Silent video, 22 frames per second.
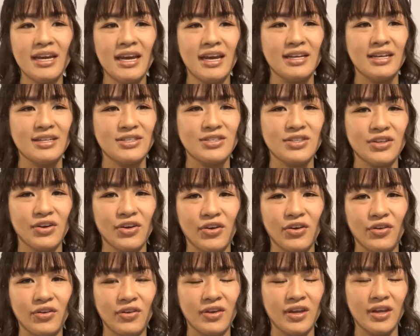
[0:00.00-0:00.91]
And
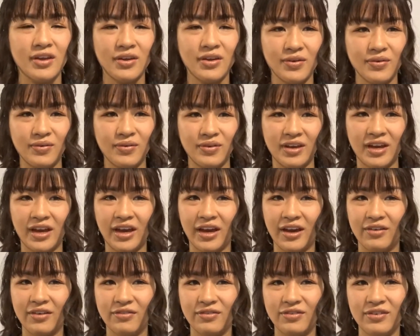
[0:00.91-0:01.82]
so here we
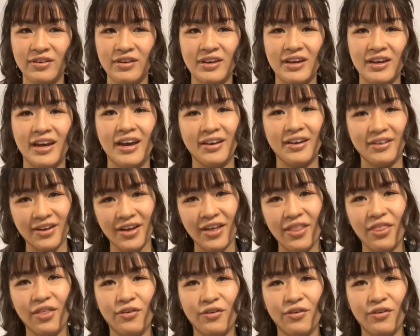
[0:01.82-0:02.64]
have another